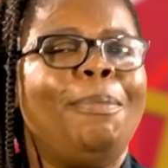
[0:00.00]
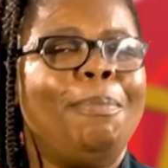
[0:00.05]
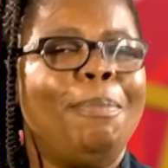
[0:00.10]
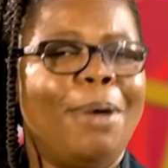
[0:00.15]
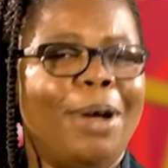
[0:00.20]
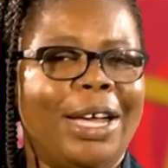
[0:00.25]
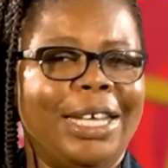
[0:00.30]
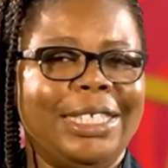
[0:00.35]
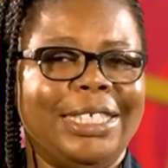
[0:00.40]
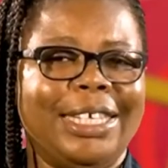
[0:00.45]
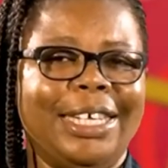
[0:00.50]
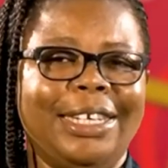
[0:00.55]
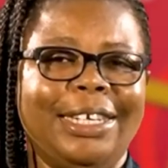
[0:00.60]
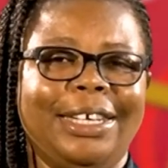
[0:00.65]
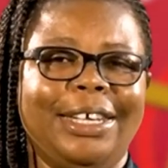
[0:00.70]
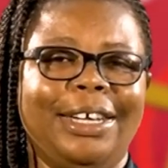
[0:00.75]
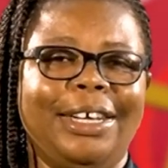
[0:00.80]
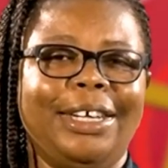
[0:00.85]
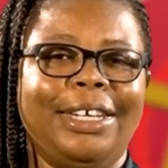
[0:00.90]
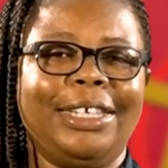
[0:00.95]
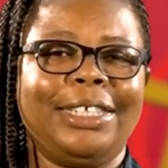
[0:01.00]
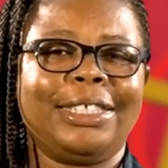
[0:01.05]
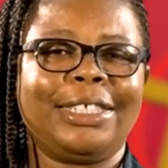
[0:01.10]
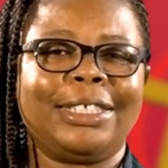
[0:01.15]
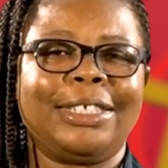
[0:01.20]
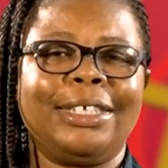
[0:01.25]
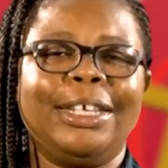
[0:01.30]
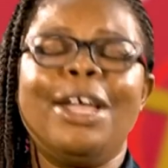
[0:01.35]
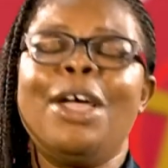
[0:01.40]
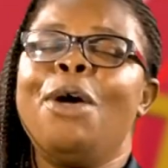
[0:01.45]
Boys and
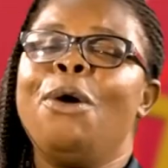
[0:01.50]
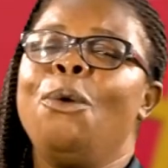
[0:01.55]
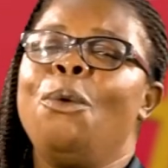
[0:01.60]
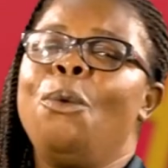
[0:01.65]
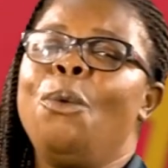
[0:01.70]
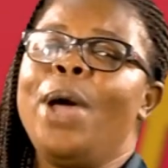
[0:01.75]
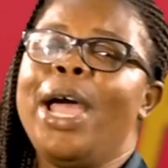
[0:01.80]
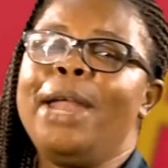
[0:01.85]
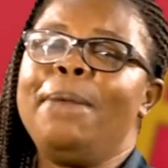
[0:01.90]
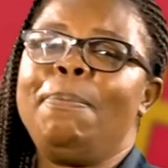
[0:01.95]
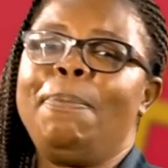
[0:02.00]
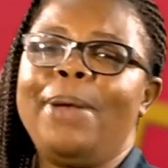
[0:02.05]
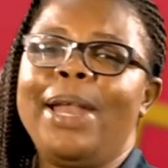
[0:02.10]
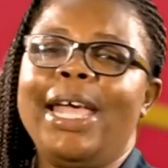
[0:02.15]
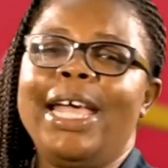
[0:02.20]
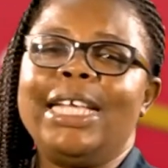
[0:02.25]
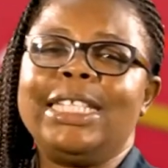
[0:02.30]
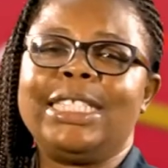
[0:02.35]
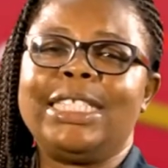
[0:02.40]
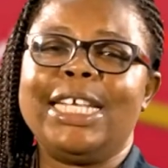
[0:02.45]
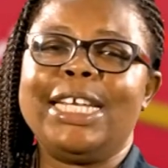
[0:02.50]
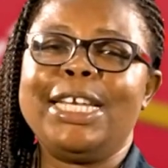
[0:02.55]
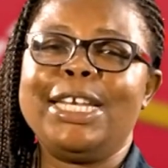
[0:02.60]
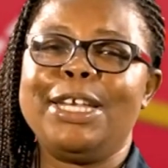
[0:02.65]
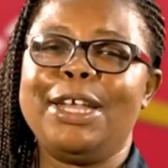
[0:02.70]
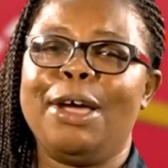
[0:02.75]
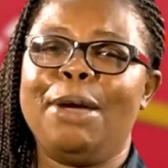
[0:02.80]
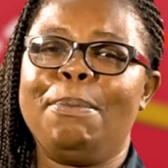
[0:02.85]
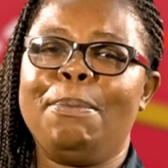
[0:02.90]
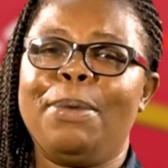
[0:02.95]
girls, when
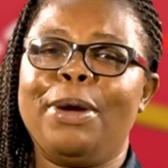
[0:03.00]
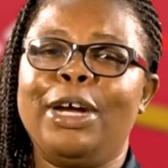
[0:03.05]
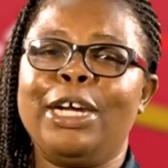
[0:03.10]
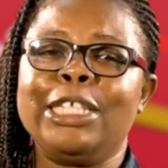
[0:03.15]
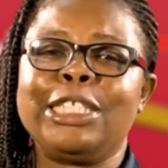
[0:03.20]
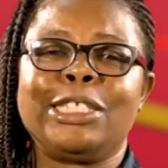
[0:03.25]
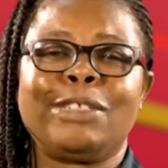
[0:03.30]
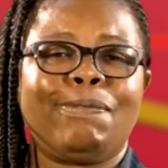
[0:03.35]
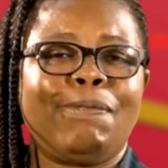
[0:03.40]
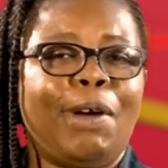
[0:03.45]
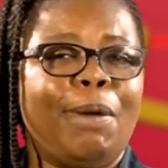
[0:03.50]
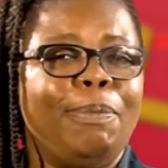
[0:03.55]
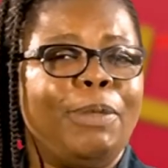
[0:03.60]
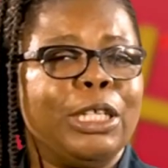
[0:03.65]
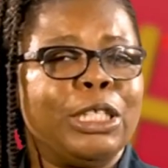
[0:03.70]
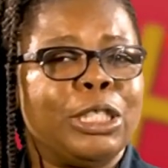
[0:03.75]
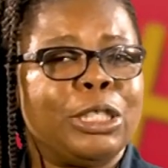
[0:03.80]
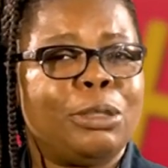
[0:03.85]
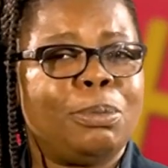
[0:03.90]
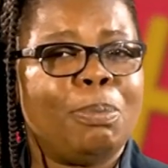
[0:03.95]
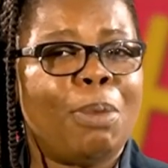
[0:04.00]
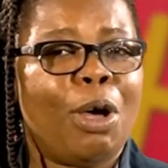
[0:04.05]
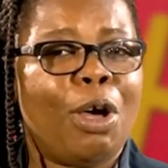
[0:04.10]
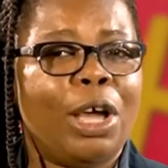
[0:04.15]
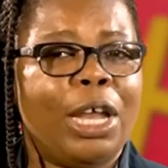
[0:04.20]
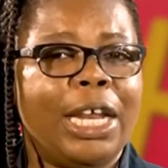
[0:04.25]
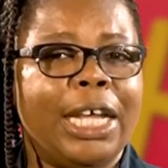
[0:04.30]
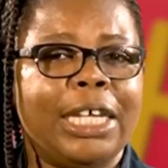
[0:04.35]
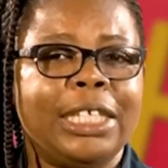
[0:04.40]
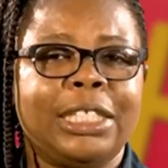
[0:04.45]
placing numbers from the
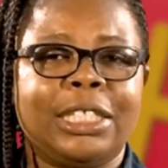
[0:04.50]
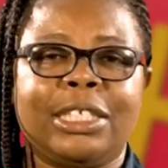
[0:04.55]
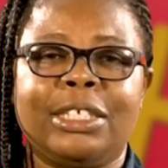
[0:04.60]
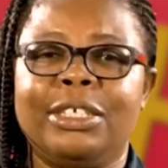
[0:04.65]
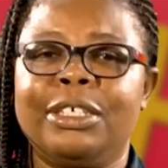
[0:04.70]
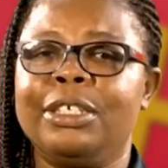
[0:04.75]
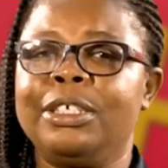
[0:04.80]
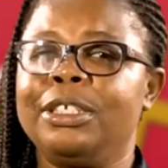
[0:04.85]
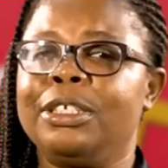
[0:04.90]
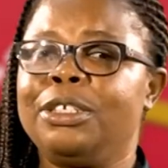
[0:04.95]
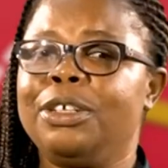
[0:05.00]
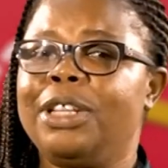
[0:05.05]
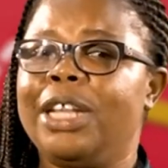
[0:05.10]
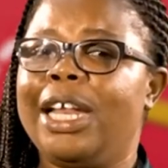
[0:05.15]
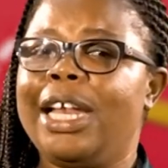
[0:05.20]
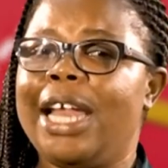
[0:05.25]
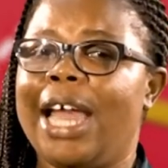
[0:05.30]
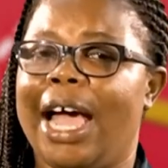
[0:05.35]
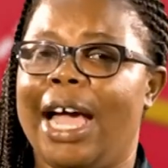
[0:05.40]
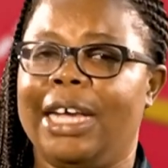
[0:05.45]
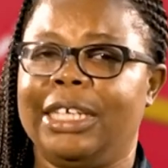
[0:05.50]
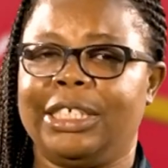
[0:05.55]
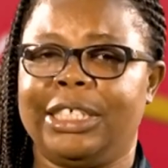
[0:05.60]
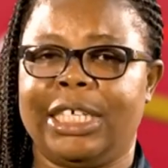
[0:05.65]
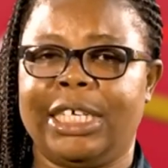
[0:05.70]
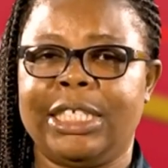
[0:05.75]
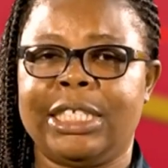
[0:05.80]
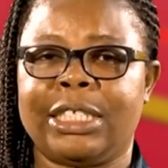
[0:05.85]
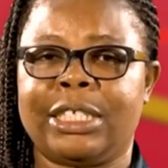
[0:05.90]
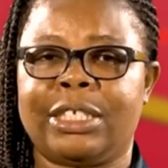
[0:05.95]
smallest to the
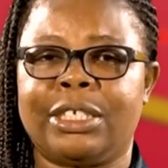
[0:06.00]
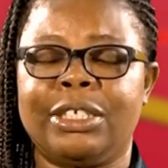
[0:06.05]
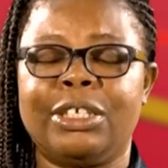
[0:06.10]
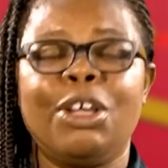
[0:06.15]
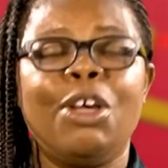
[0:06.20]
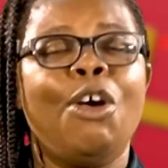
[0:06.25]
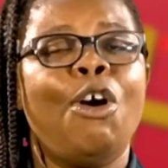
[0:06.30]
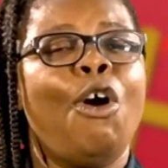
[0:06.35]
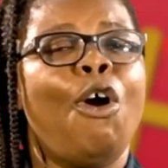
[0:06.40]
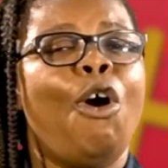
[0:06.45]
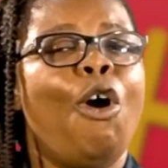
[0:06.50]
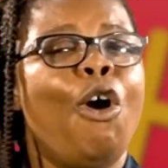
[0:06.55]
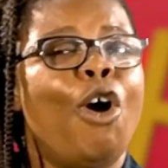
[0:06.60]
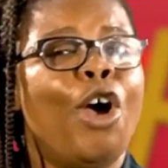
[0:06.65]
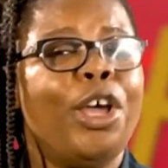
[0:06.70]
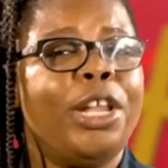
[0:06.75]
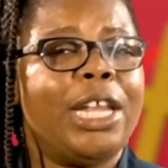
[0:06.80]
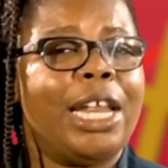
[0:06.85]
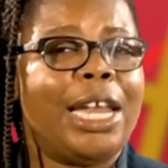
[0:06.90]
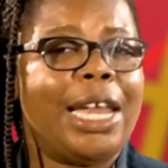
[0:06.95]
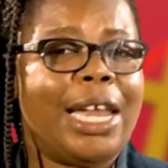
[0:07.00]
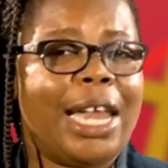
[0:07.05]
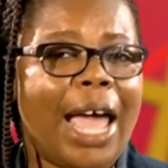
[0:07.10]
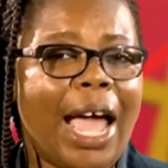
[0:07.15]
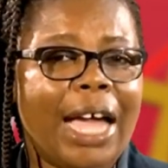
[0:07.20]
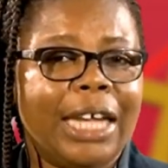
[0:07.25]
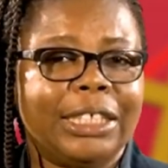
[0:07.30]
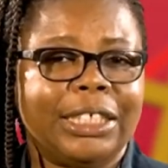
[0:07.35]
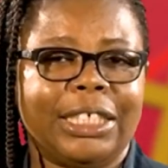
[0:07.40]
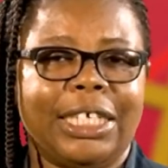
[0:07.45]
largest or the
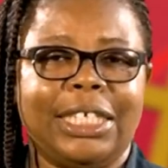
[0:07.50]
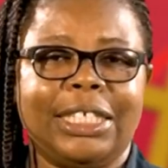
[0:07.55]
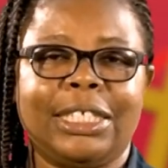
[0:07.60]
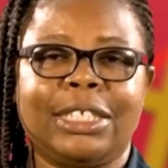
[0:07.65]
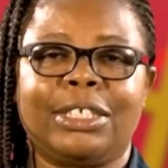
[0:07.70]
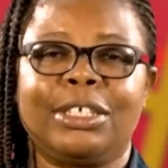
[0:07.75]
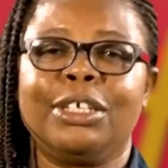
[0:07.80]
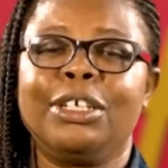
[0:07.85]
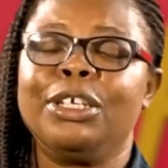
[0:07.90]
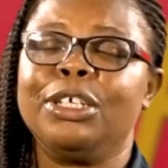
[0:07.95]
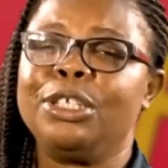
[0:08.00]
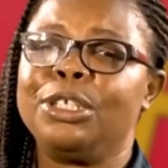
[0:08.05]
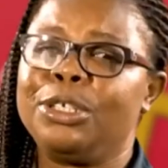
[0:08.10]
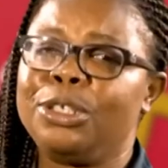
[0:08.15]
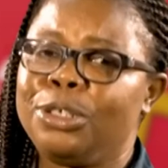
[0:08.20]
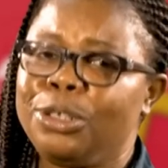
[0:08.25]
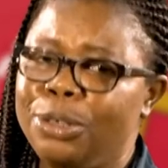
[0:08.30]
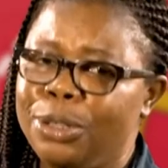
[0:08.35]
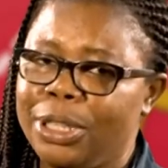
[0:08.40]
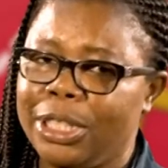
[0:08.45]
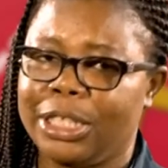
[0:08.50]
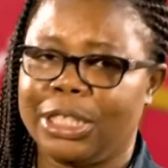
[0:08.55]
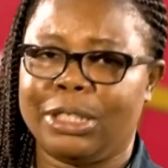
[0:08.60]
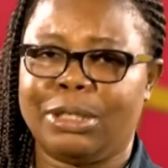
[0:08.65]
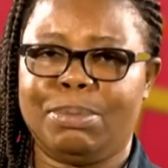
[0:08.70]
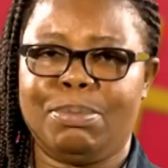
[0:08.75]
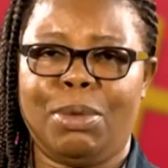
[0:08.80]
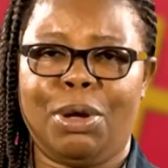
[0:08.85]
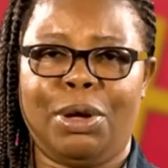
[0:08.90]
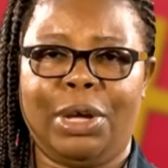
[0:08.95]
largest to the
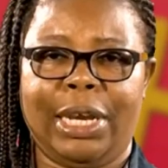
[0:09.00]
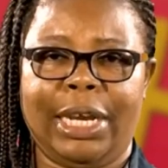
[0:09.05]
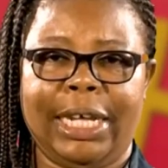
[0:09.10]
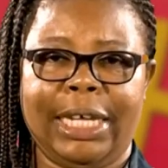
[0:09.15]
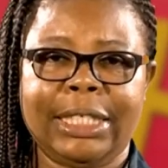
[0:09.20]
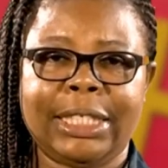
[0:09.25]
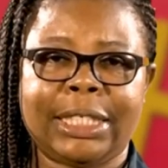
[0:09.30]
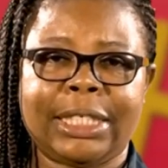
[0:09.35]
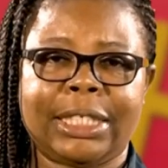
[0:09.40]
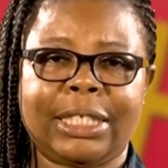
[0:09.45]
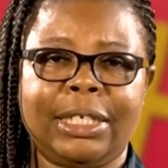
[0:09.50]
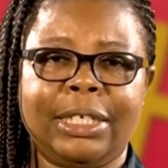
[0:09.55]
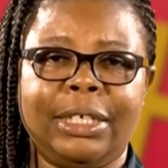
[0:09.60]
smallest,